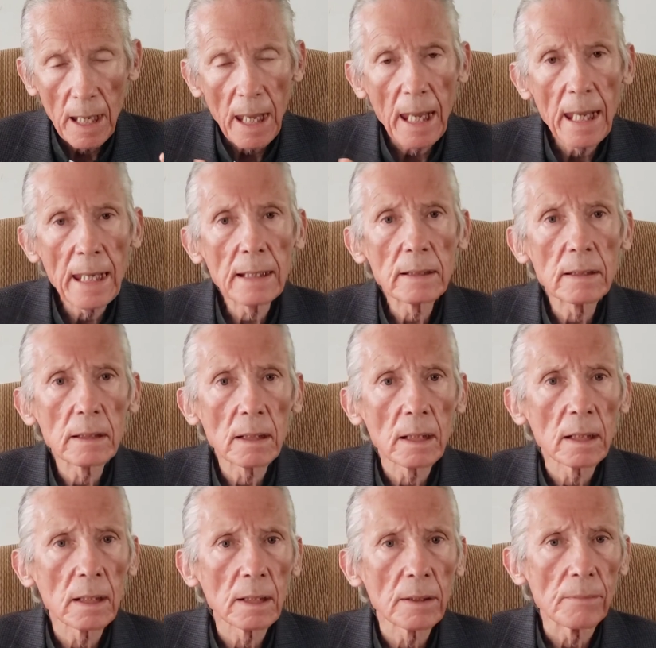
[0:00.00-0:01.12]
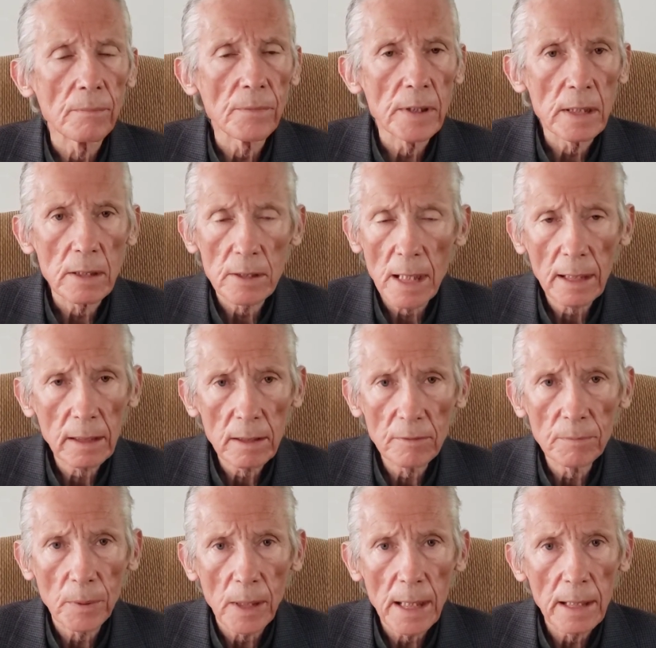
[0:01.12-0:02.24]
And the
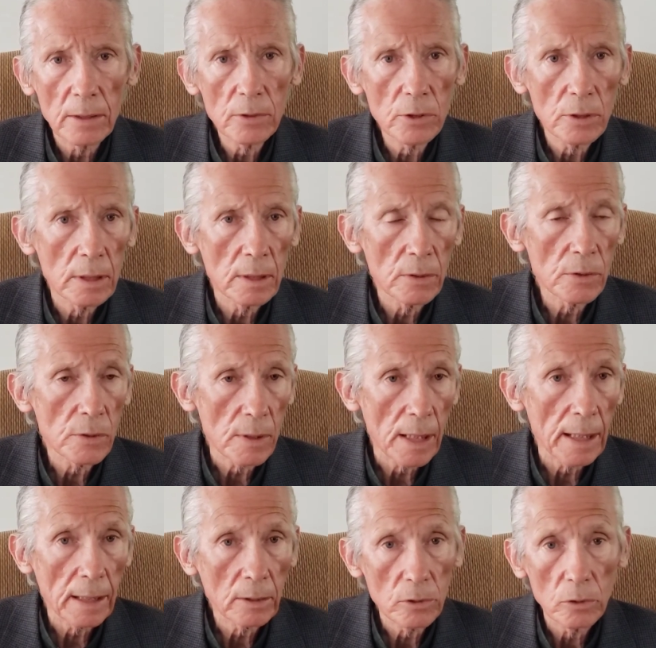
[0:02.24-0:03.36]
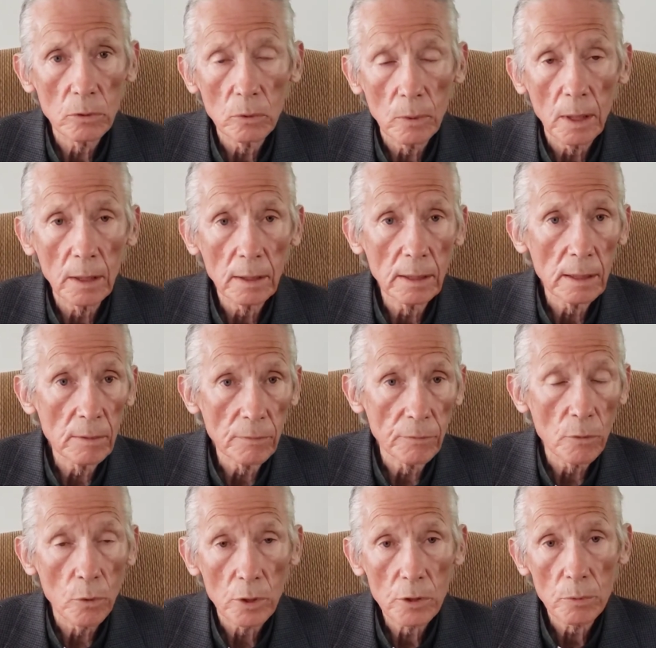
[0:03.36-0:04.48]
executive branch is there to
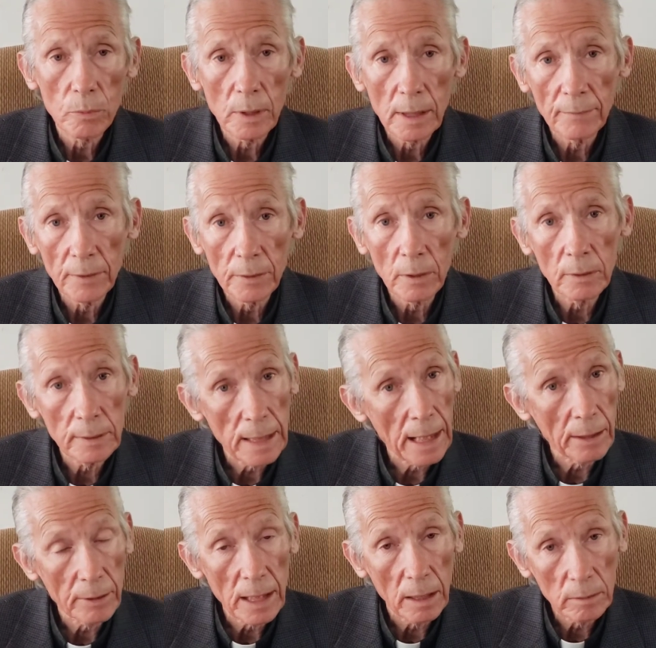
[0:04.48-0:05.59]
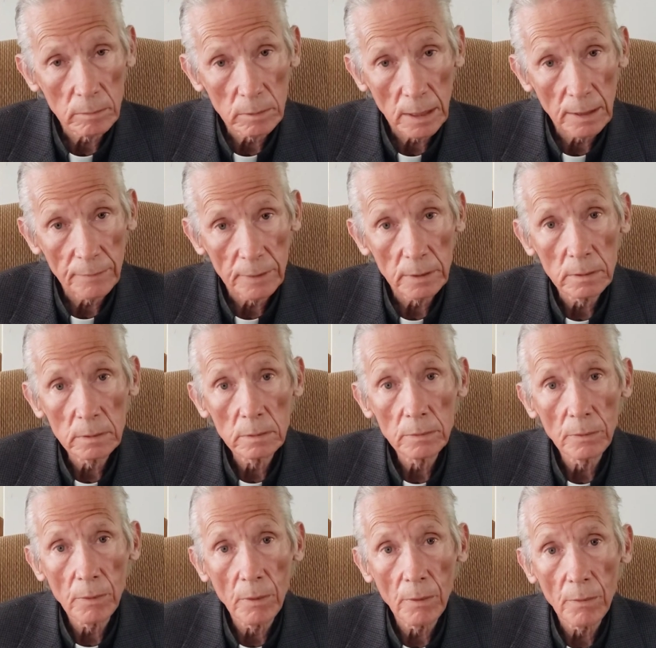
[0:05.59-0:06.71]
enforce whatever and carry out whatever
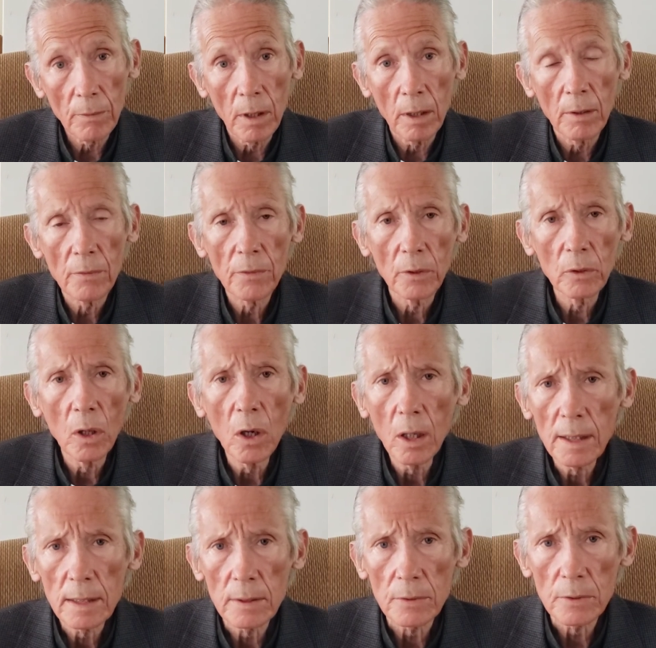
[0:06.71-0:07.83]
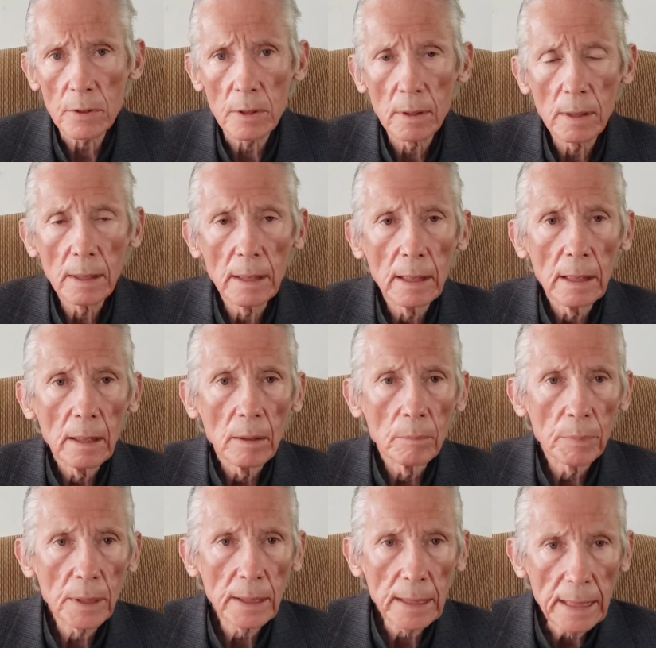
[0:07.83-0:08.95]
the law is.
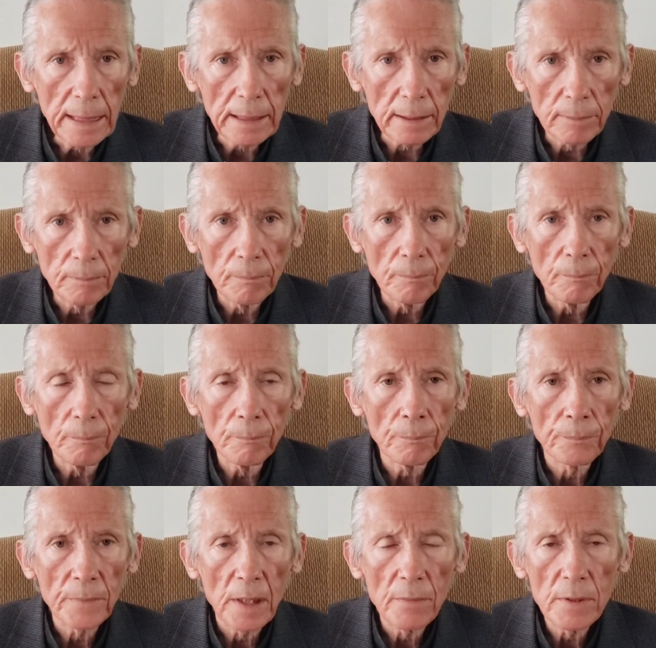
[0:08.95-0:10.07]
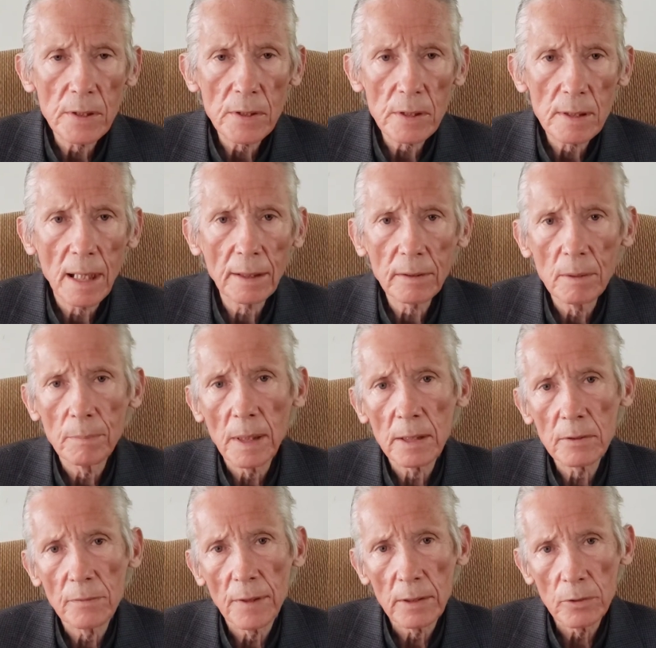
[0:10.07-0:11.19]
But again, this is not the
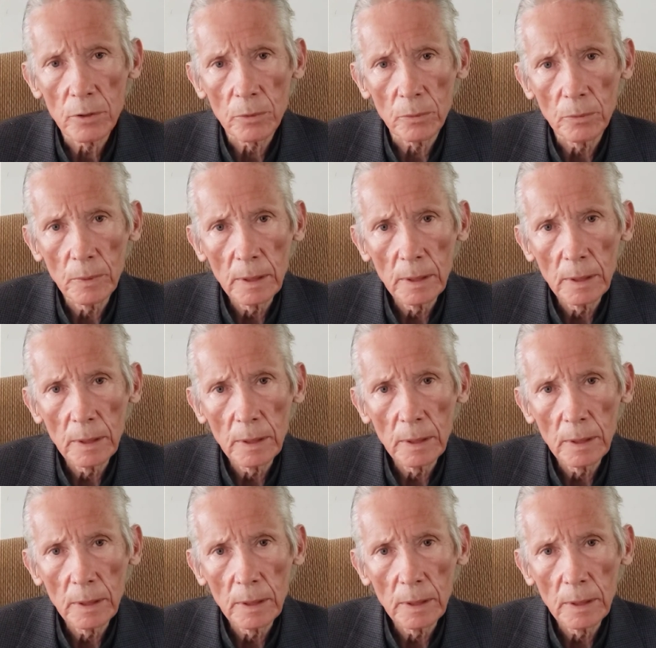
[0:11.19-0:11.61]
best venue.